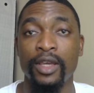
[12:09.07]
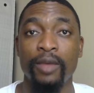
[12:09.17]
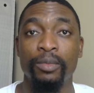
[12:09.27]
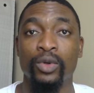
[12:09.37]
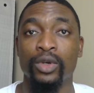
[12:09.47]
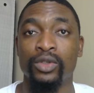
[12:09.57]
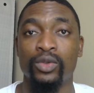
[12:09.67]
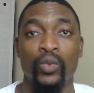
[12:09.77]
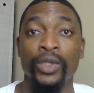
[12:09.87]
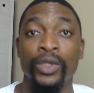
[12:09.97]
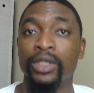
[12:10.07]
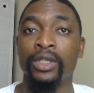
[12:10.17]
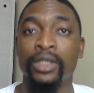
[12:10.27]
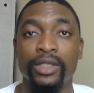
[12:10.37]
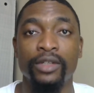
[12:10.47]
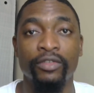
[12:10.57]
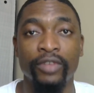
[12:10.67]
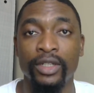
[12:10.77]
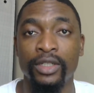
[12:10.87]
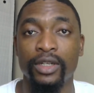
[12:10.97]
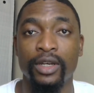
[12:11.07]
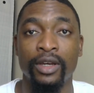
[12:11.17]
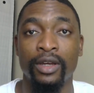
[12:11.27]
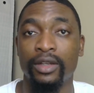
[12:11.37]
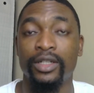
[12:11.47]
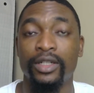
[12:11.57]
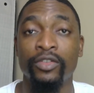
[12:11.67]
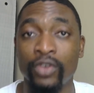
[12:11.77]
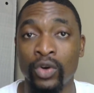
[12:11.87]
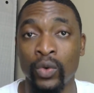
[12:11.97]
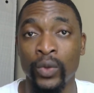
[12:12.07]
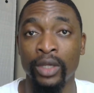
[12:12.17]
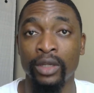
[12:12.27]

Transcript: because we didn't invent uh, trend following.